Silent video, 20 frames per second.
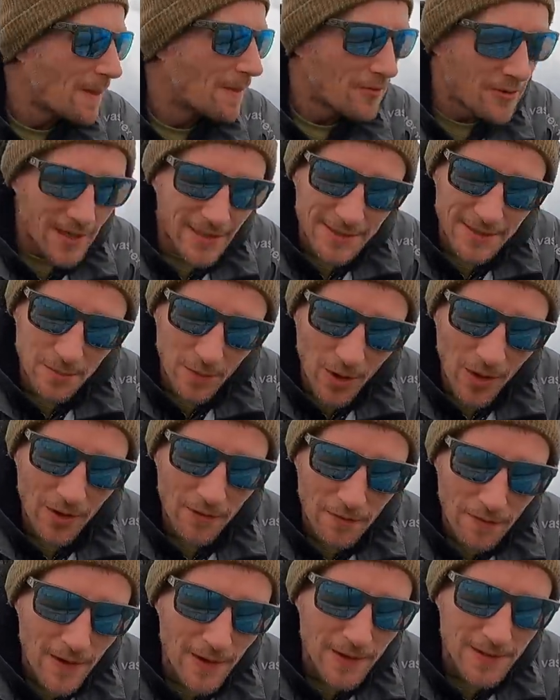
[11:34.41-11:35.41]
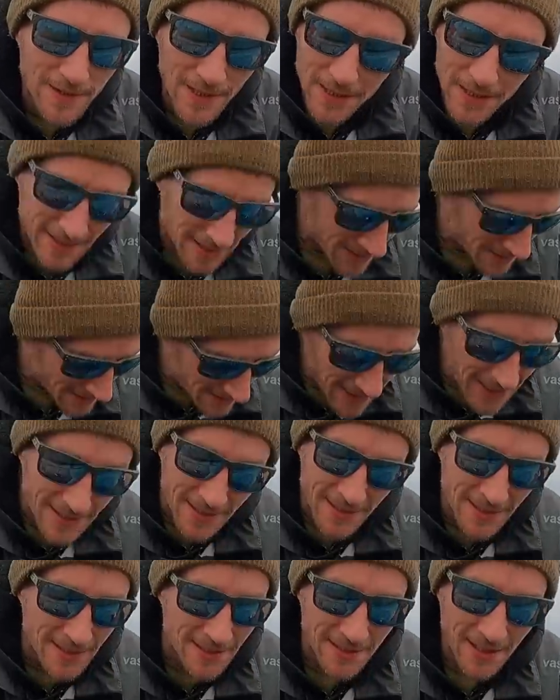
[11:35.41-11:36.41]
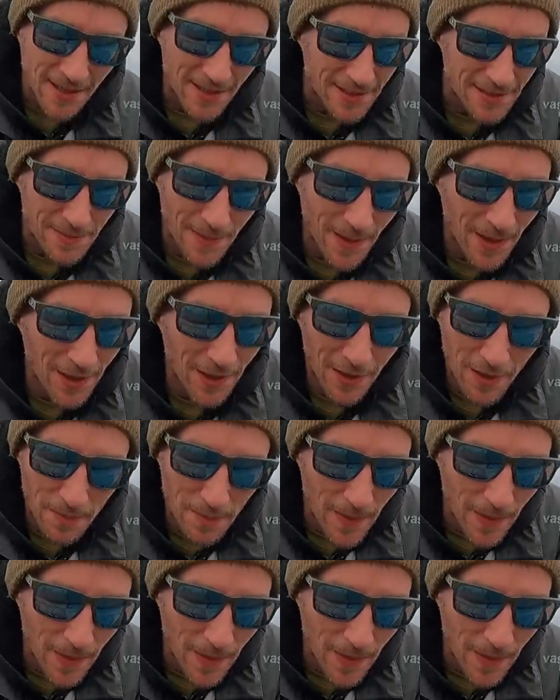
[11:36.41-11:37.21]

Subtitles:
The reason why it felt so, it's a decent sized pollock.